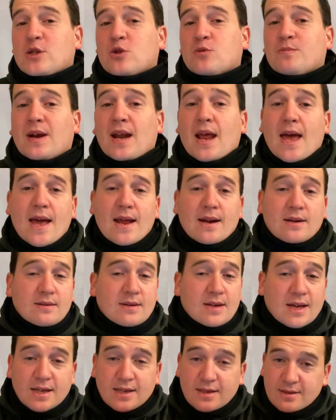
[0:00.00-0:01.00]
to plan,
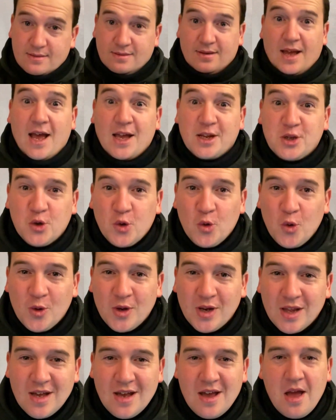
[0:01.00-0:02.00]
like at
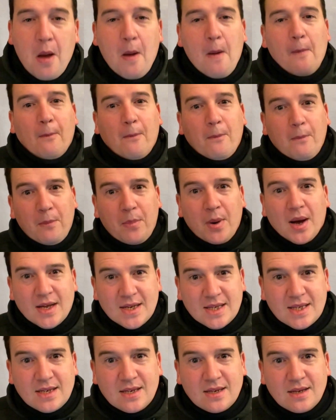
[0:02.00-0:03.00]
all.
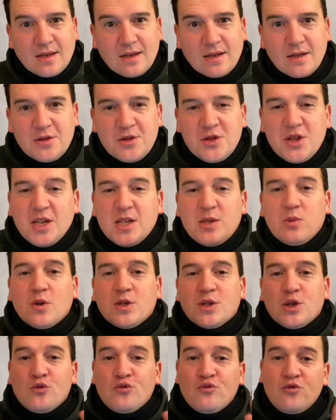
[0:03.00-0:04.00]
But this
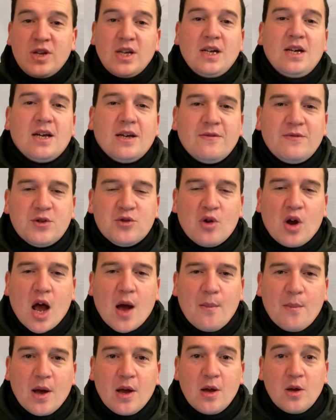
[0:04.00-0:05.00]
was a real life
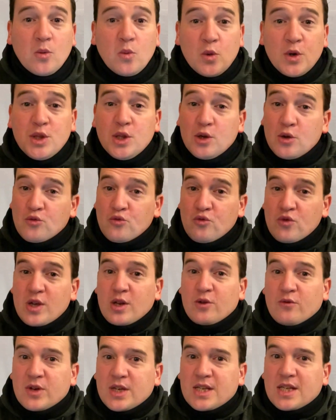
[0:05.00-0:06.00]
drama with
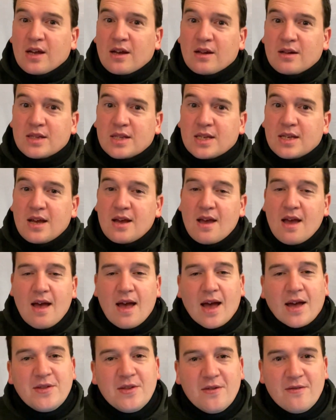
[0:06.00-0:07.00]
real results,
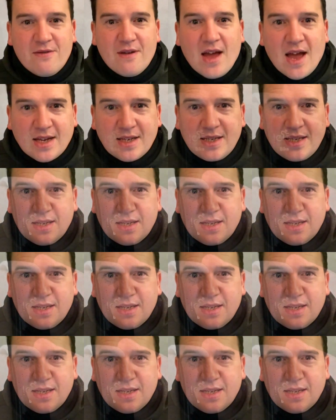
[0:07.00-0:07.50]
and the fact